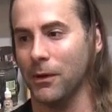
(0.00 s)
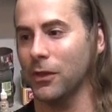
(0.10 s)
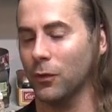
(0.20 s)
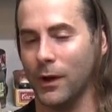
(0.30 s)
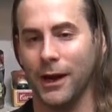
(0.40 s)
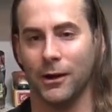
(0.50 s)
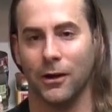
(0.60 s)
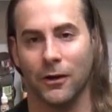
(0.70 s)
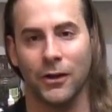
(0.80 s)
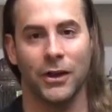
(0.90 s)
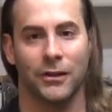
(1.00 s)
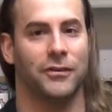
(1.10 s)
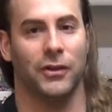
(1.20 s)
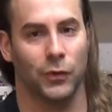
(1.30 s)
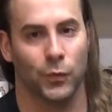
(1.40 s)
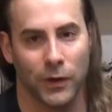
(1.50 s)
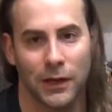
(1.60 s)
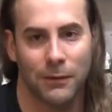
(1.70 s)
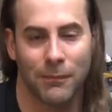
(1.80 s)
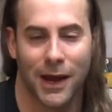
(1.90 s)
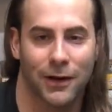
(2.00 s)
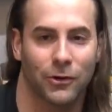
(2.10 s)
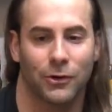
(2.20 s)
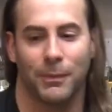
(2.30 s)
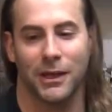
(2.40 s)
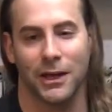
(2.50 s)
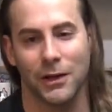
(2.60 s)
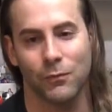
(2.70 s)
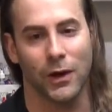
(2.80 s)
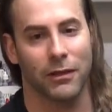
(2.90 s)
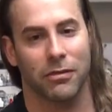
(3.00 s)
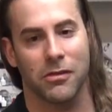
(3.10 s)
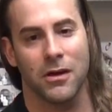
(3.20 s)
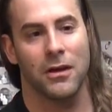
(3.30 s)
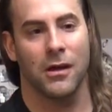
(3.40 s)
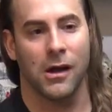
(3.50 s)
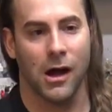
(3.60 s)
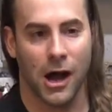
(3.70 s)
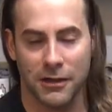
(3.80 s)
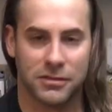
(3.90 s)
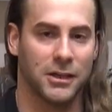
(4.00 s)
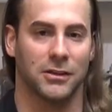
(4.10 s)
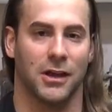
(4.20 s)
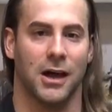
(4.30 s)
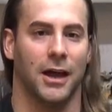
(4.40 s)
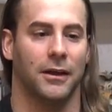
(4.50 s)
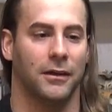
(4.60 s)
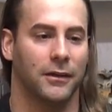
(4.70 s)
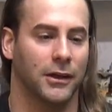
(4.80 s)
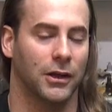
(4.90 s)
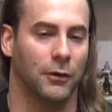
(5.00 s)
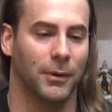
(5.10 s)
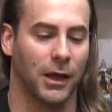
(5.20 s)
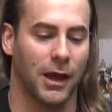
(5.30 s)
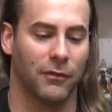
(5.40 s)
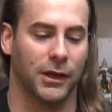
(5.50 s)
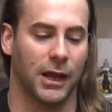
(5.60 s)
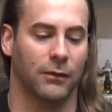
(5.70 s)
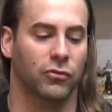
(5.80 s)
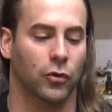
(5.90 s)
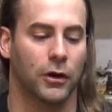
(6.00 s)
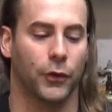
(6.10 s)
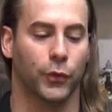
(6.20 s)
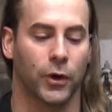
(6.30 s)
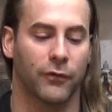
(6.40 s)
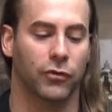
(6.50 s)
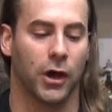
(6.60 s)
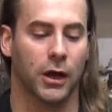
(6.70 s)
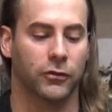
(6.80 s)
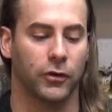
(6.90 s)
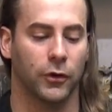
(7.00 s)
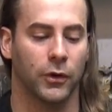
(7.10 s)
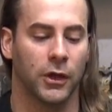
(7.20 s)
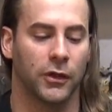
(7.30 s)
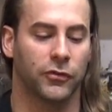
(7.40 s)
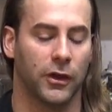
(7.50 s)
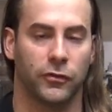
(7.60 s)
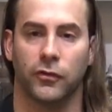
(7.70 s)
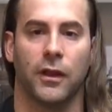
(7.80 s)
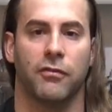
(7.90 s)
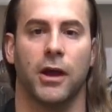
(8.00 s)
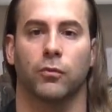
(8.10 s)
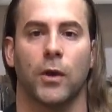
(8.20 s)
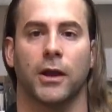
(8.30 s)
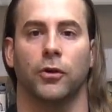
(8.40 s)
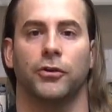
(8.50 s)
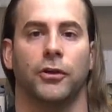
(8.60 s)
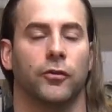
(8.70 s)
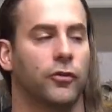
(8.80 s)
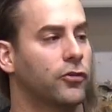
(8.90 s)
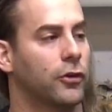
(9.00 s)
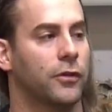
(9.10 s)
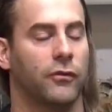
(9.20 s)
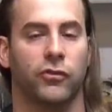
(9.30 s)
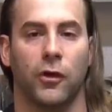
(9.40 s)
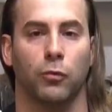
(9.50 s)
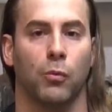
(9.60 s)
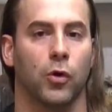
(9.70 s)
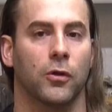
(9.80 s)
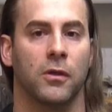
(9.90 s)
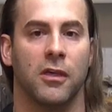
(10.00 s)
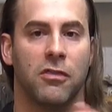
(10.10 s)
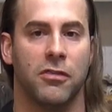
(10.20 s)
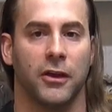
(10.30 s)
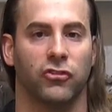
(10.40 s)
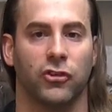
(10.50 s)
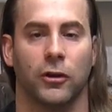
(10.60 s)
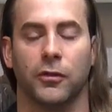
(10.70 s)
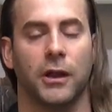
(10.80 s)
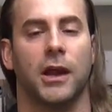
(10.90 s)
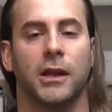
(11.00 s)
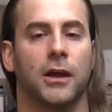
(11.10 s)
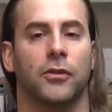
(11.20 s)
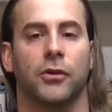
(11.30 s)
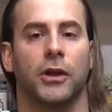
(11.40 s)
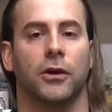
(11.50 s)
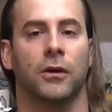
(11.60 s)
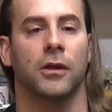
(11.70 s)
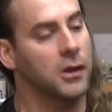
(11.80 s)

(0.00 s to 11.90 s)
on the radar, did it really matter to begin with? I think not, you know, but every game store owner I've talked to says they've had record years this year. They've sold more this year than any other year.